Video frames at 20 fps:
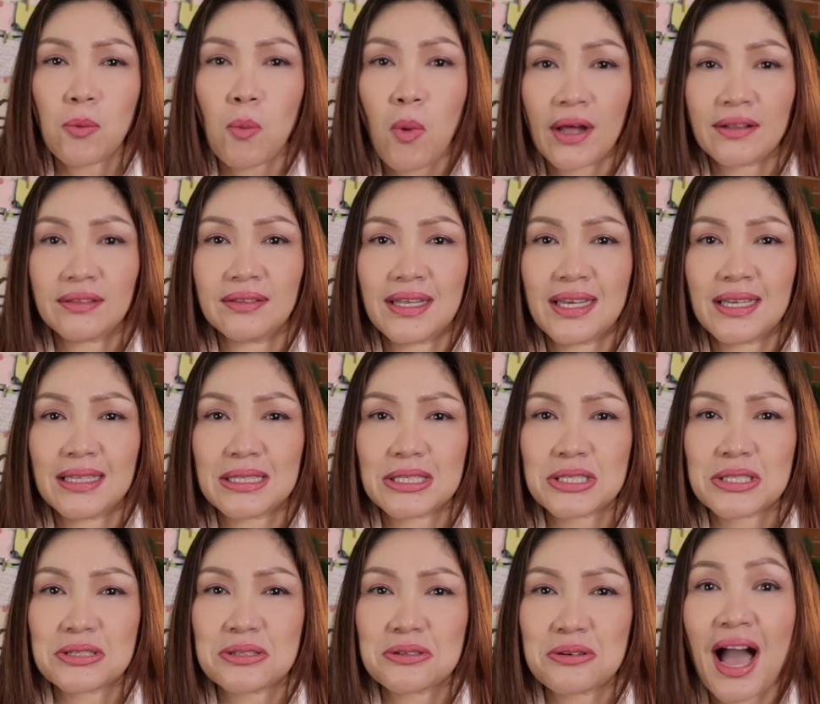wanting
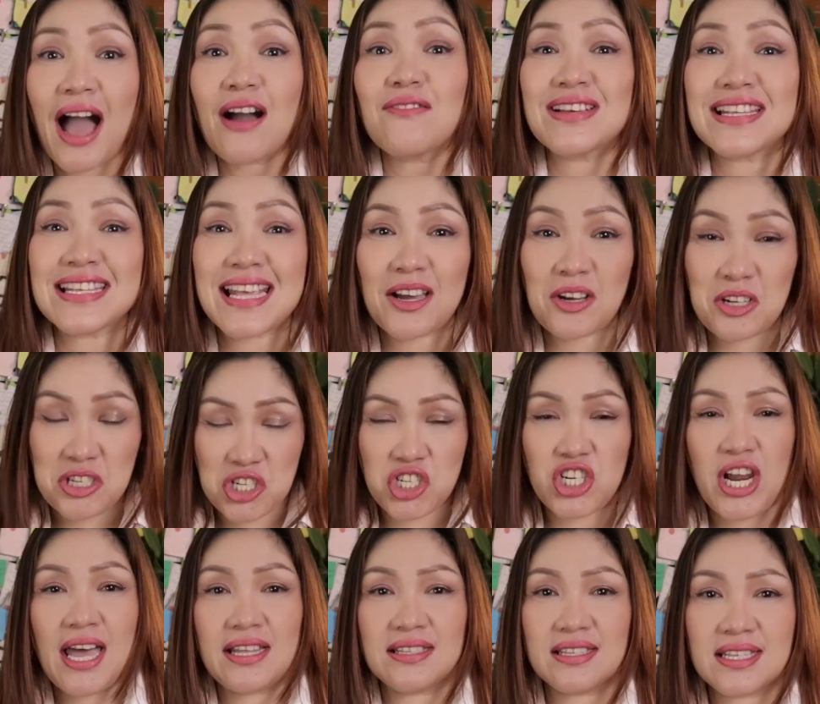to have a second
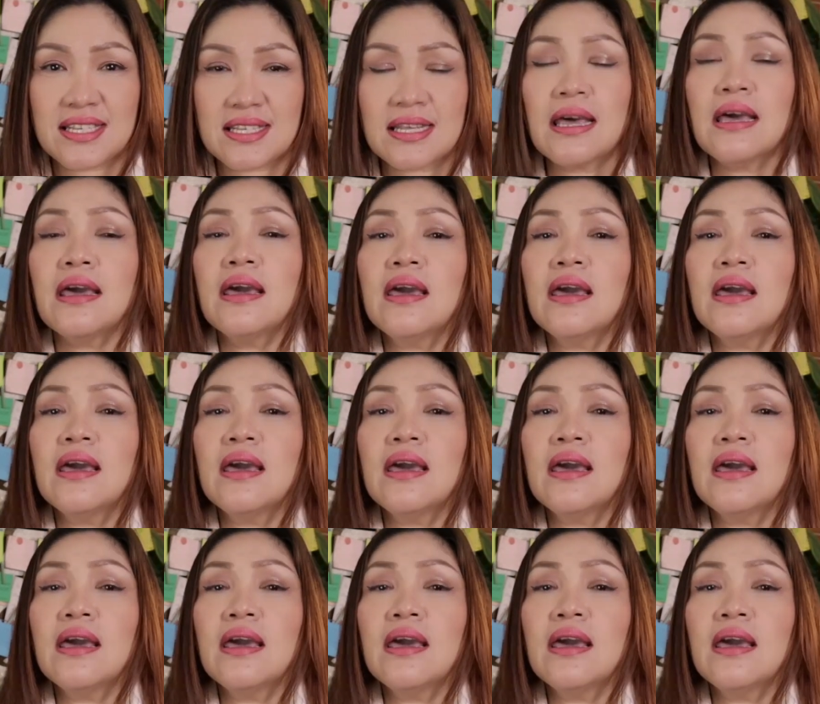chance.